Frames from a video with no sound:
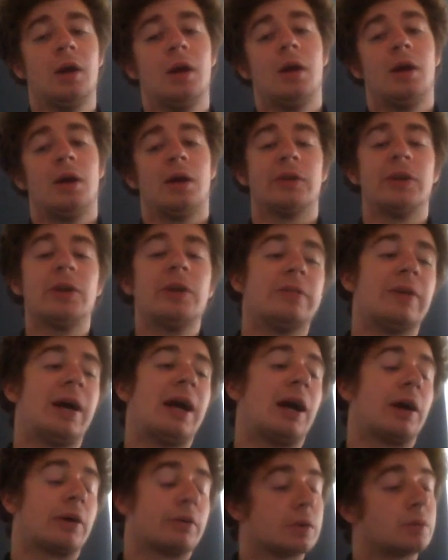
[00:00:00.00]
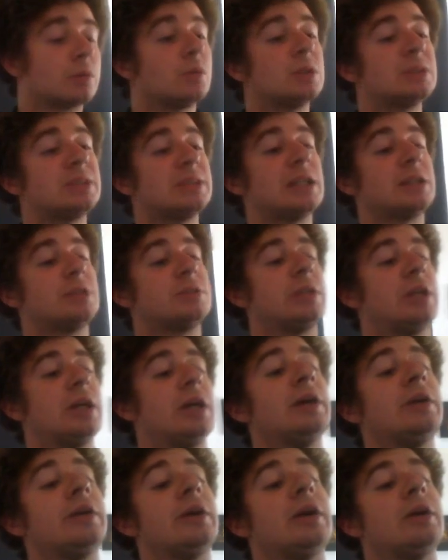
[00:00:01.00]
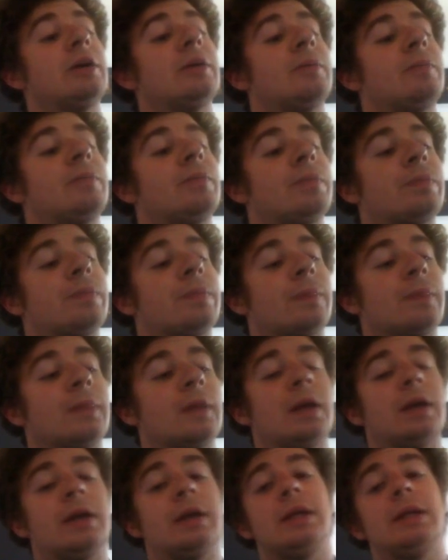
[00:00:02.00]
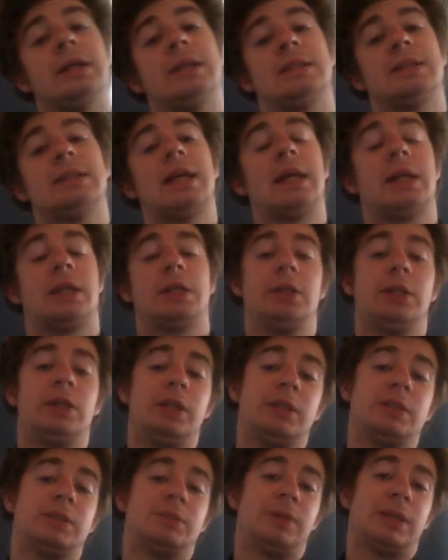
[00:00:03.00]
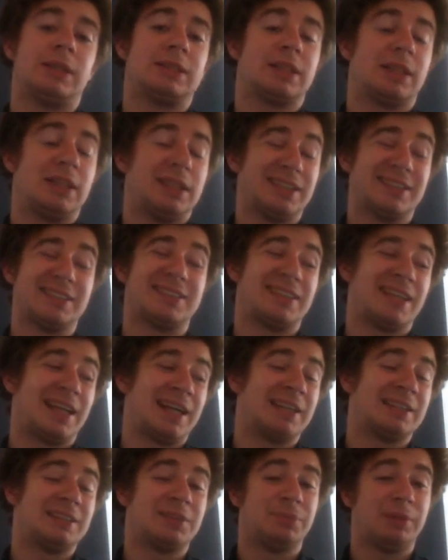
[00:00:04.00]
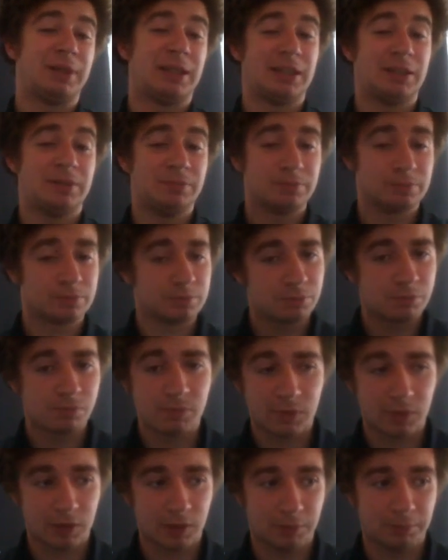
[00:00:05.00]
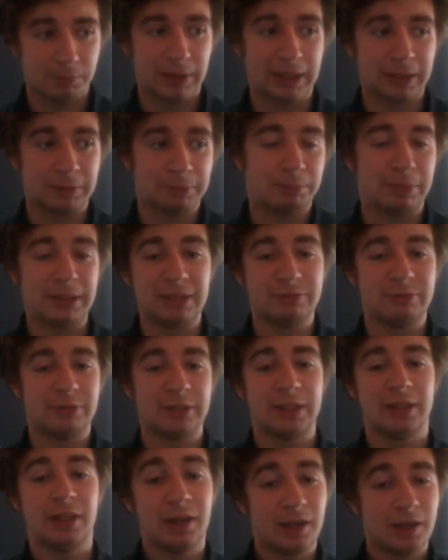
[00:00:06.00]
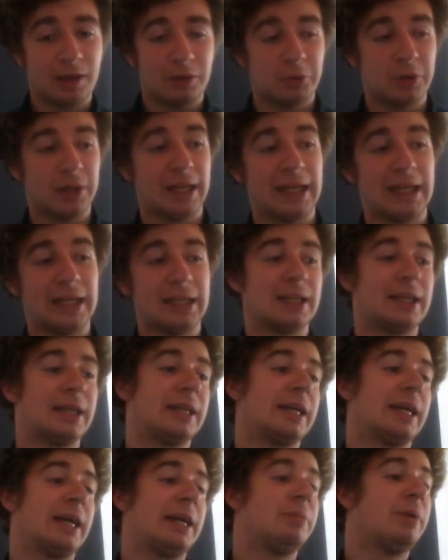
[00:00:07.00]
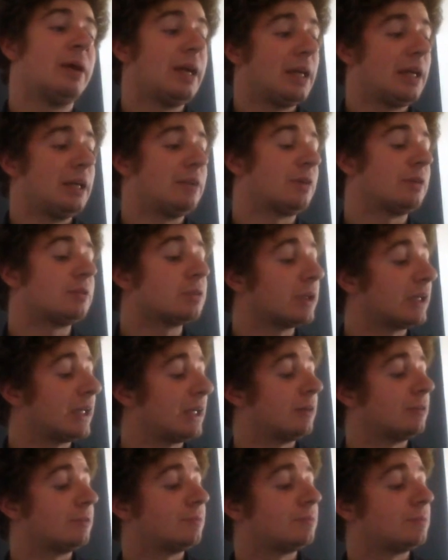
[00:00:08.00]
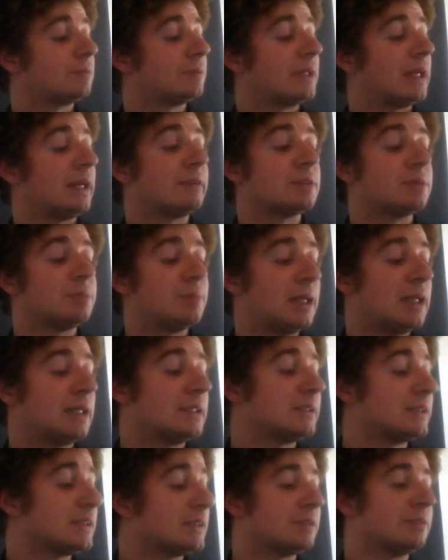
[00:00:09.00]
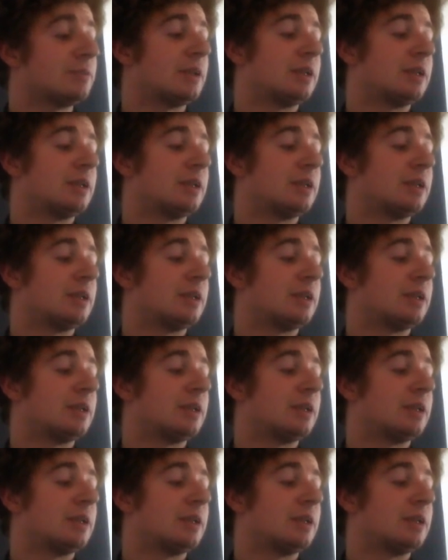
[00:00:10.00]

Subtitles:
But note that I run 1 Sanctuary Guard. He's basically just there to be big, beefy when I hit late game. If I've run out of counterblasts, if